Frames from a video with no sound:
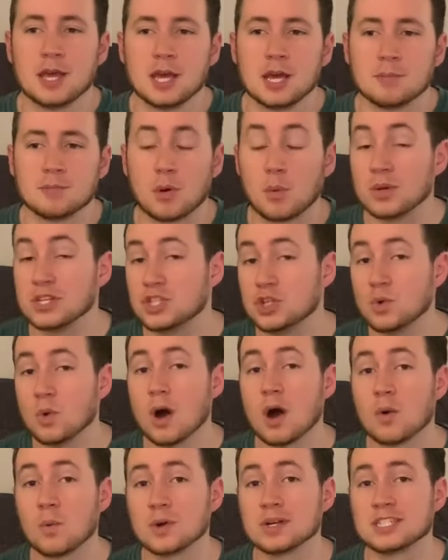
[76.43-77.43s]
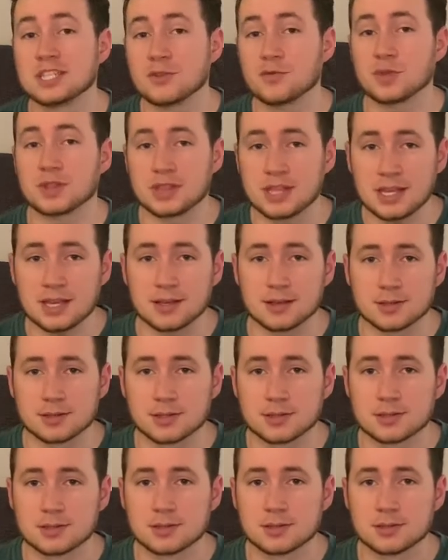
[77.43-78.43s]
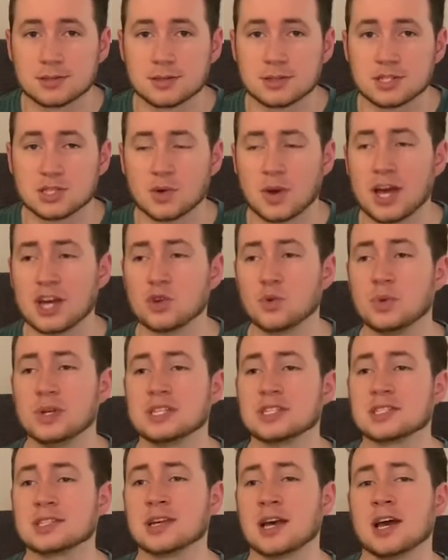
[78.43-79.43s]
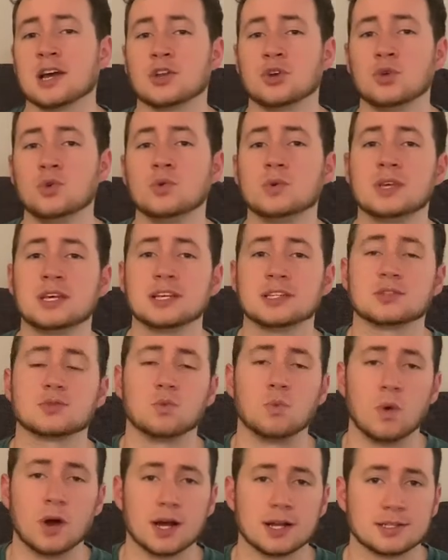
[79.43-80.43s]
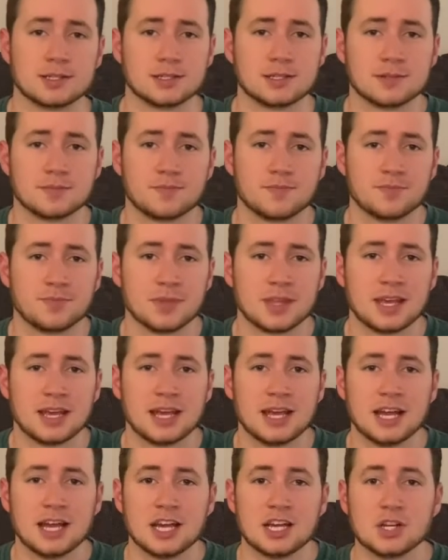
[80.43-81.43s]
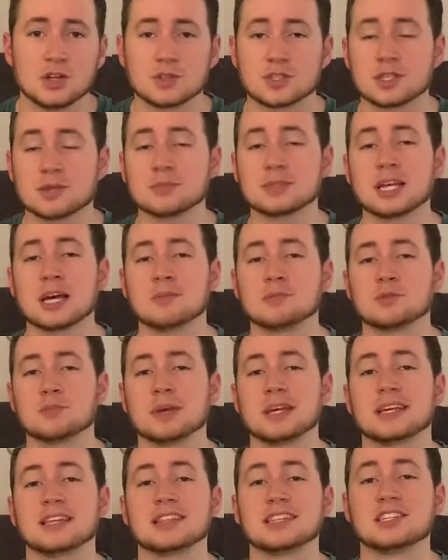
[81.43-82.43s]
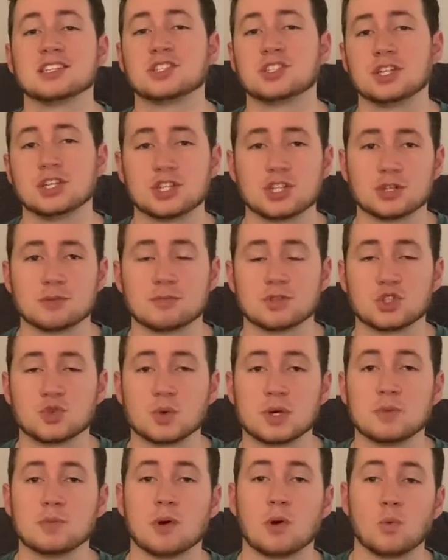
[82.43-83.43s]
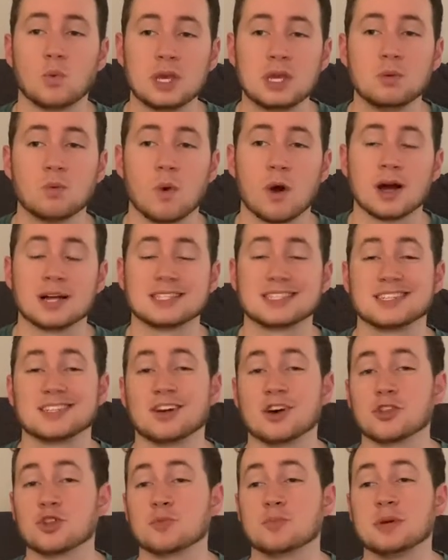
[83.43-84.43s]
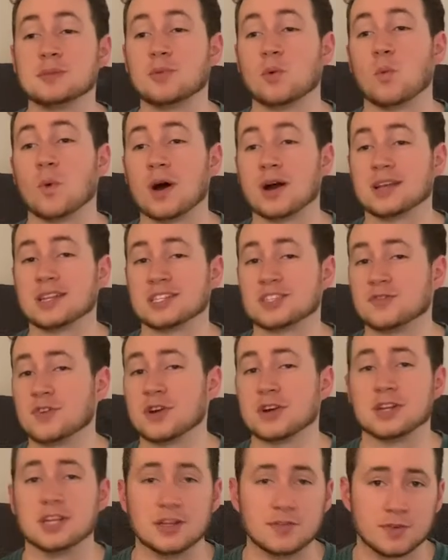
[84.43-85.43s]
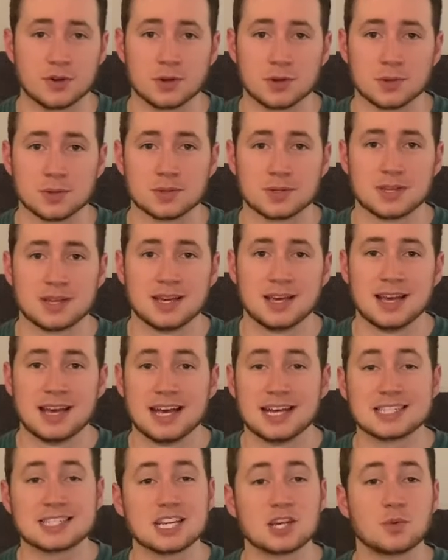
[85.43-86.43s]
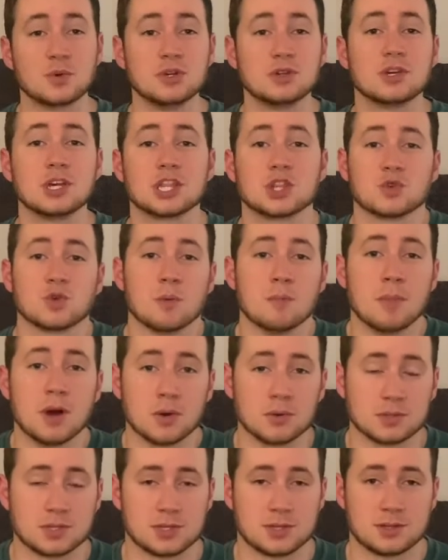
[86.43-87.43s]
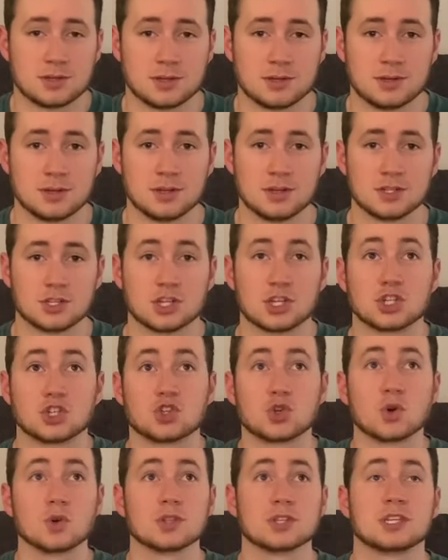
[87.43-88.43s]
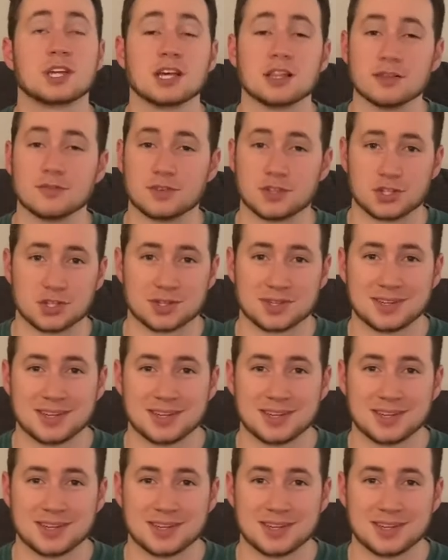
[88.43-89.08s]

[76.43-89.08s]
but we do all want different things. And so how do we decide who gets what? You know, sometimes making the decision between what we want and other people want is very difficult. It's like when you get the remote to control the television,